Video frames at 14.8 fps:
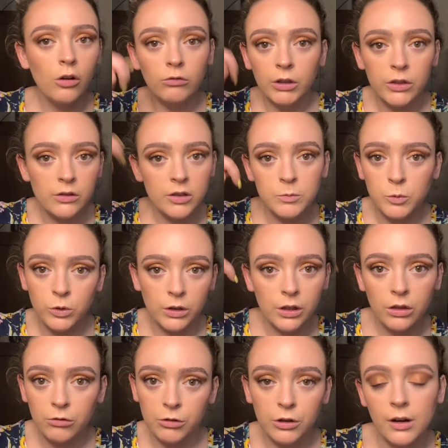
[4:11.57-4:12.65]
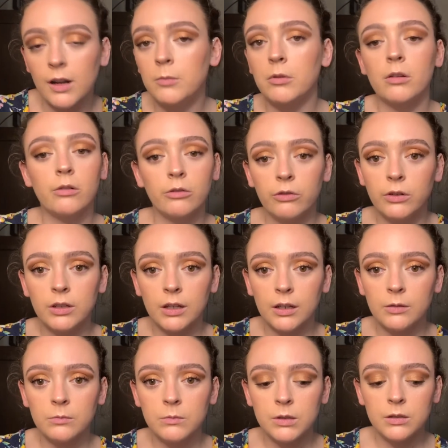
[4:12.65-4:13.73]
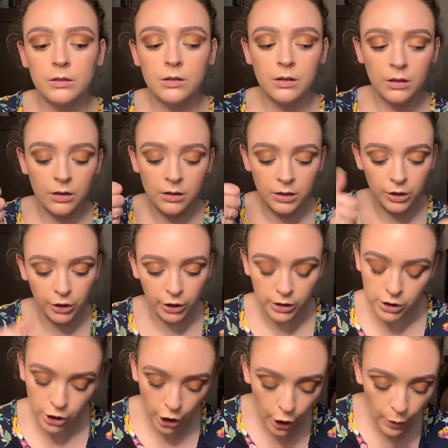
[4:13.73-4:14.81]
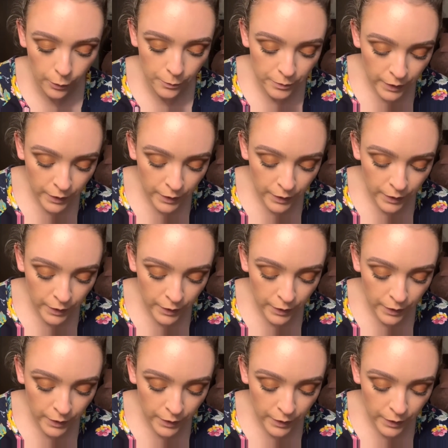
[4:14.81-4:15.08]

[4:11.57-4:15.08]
run the spoolie through your eyebrow a few times and you're good to go.